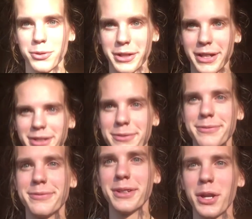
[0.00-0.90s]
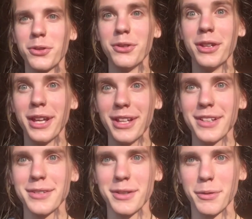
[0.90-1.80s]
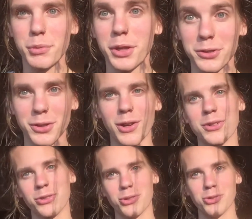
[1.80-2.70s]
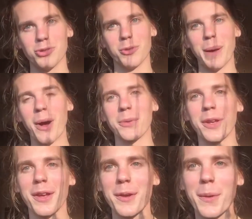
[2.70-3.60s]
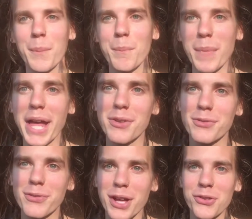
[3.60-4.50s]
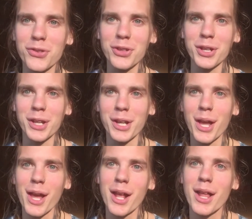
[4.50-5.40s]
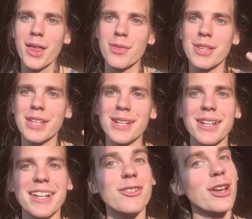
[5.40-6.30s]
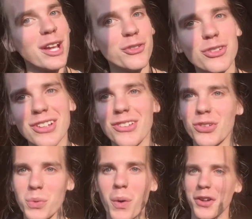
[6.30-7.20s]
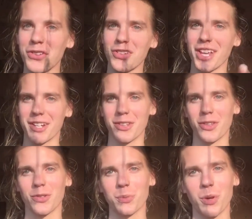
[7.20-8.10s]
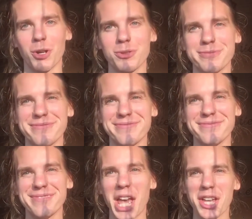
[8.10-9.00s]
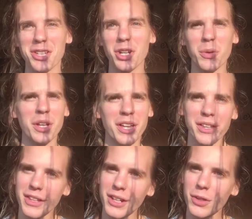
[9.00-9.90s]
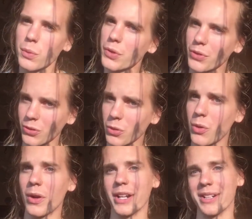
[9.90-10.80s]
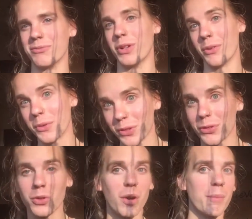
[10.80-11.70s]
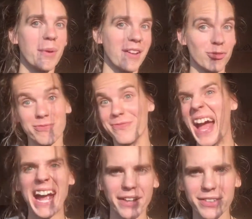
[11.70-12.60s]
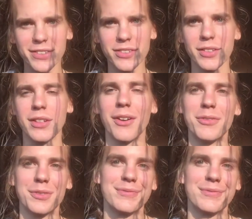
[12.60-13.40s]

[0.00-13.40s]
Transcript: okay. Today, I'm gonna talk to you about manifesting the intentions you wanna see into this world. You know, there was a story, well, it wasn't a story, but facts of